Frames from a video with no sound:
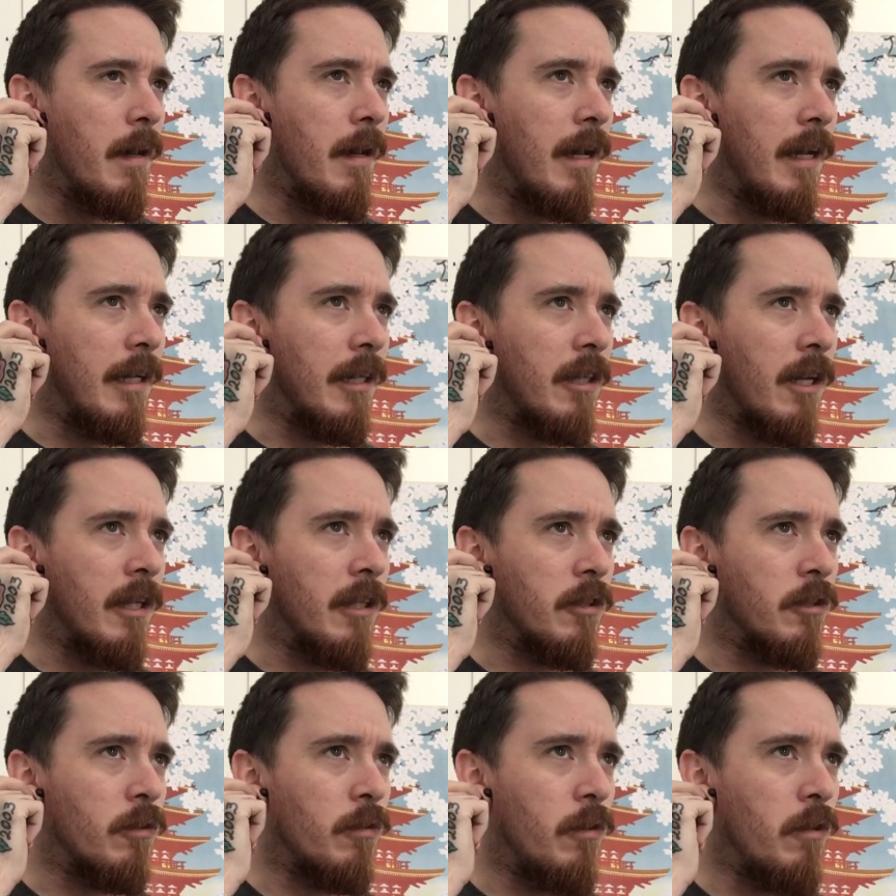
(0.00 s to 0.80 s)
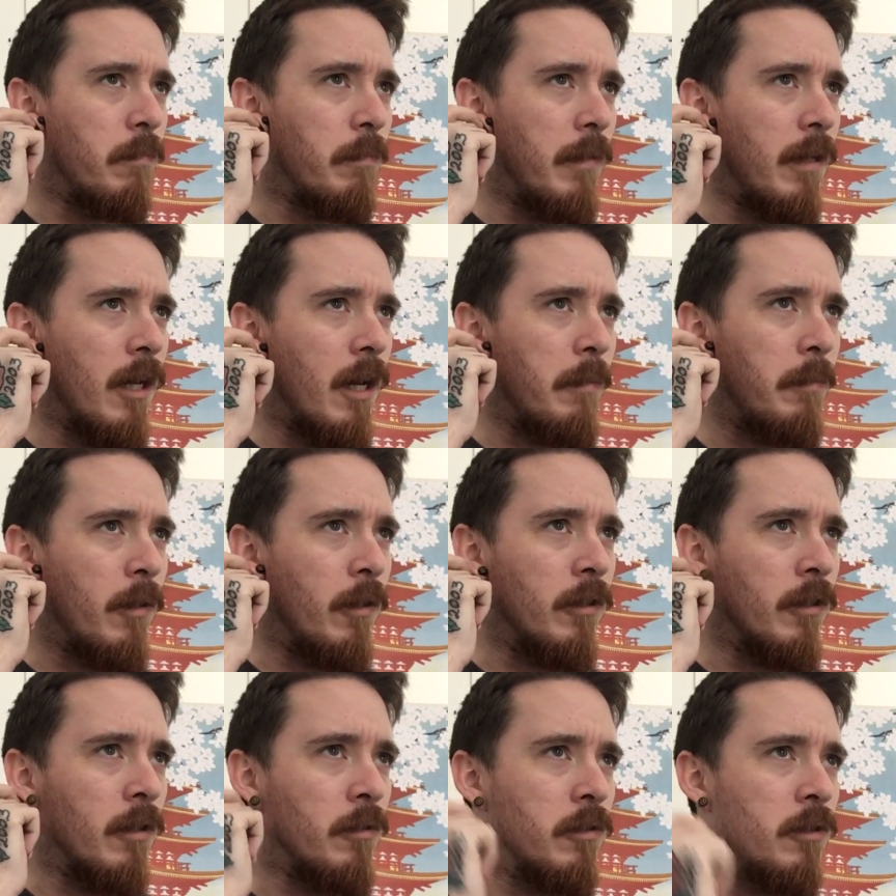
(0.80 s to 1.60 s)
and it kind of screwed me up
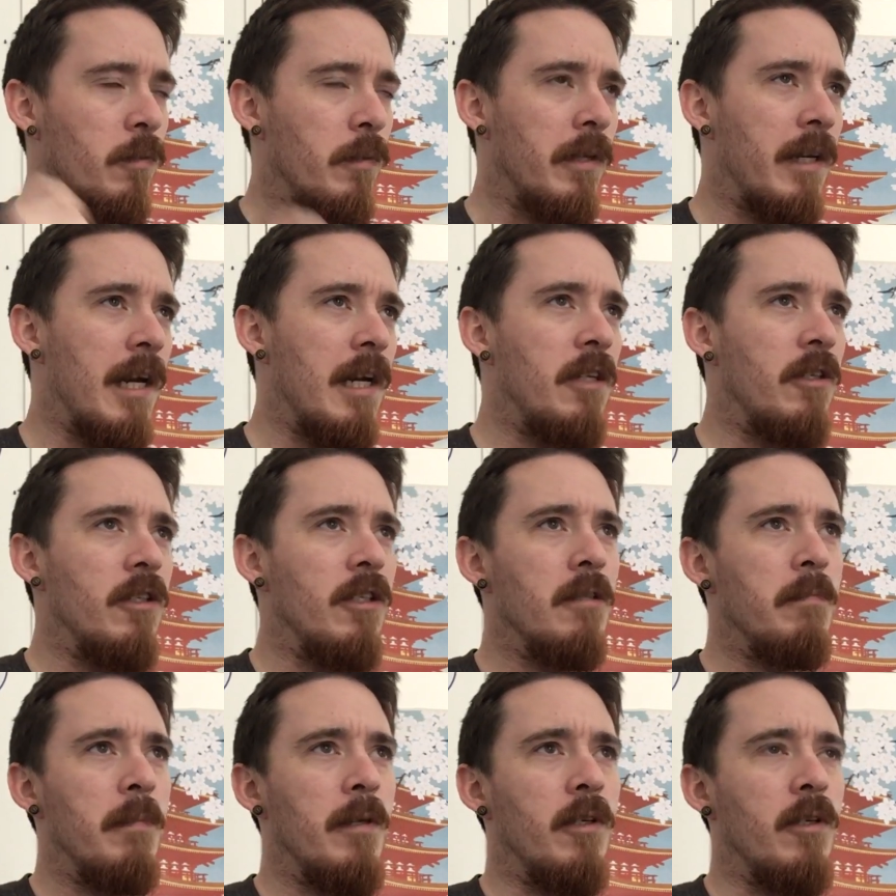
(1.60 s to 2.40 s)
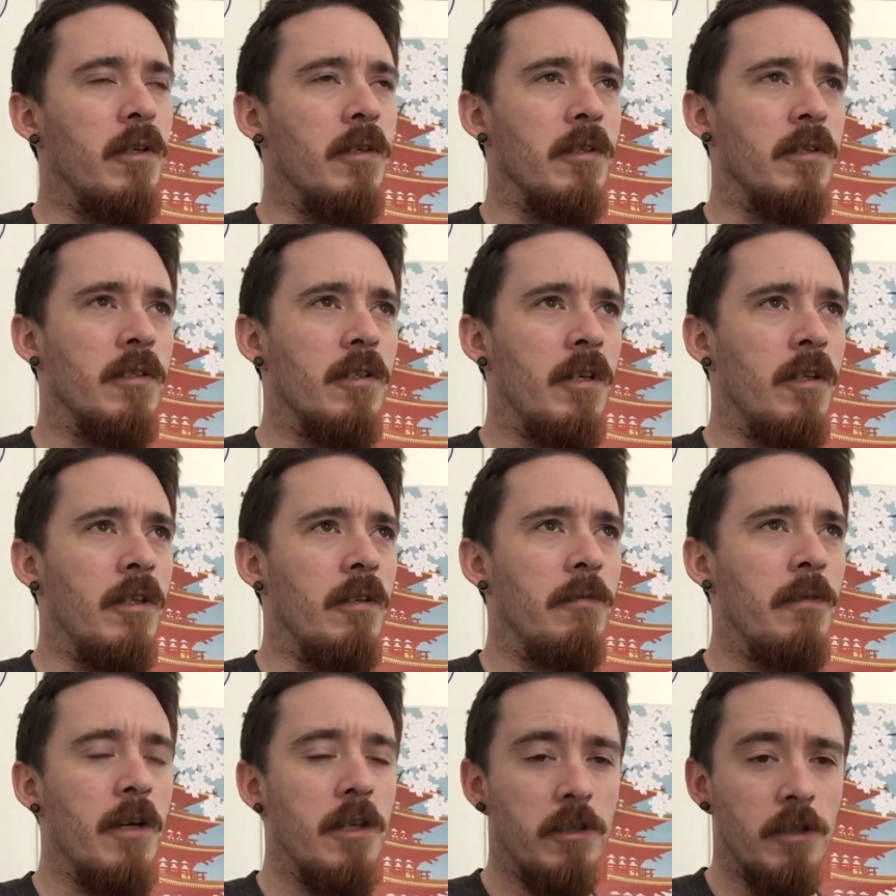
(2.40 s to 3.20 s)
on those two occasions, because on the
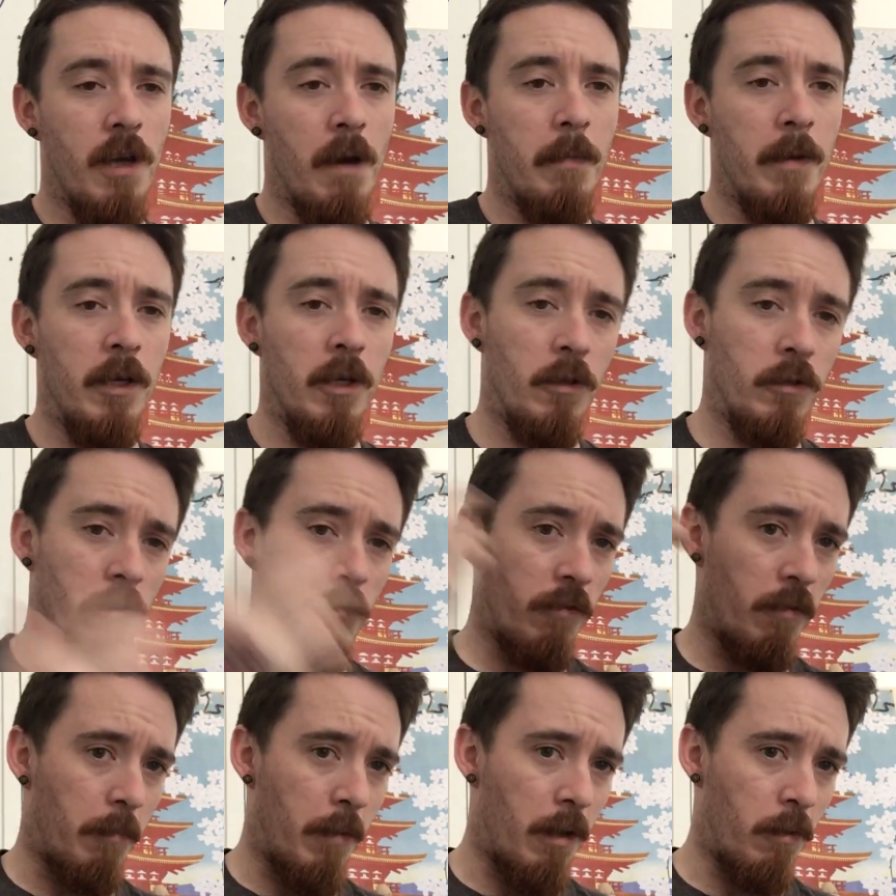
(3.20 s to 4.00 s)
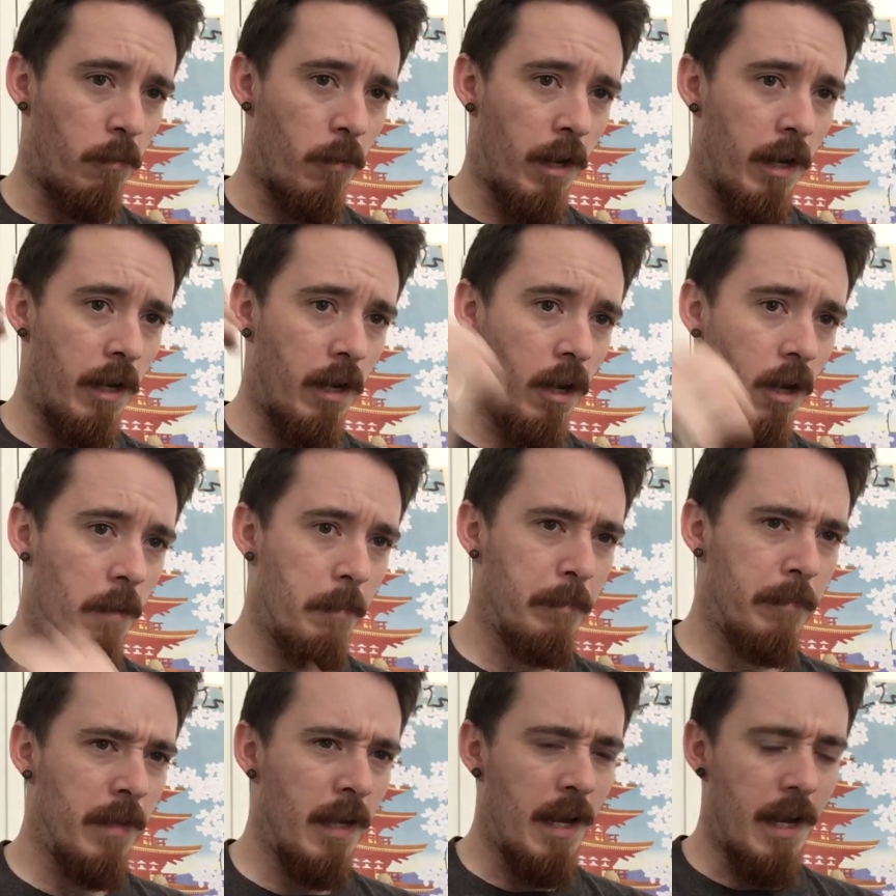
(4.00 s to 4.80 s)
first time I used it for my right arm,